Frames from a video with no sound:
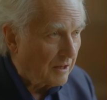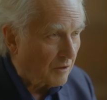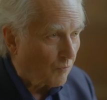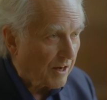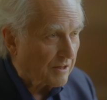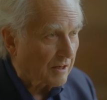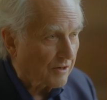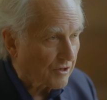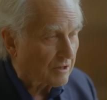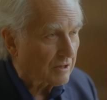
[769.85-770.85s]
in a way that
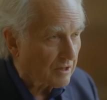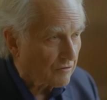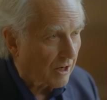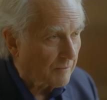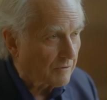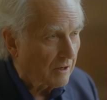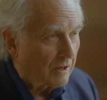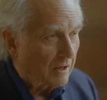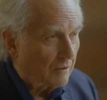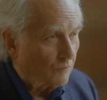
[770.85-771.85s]
I just described
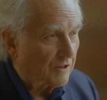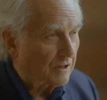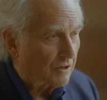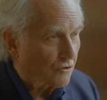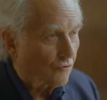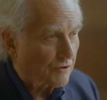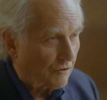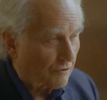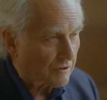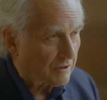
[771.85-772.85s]
with George
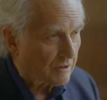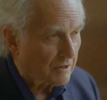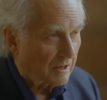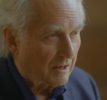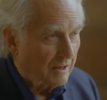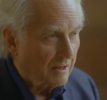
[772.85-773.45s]
Oster's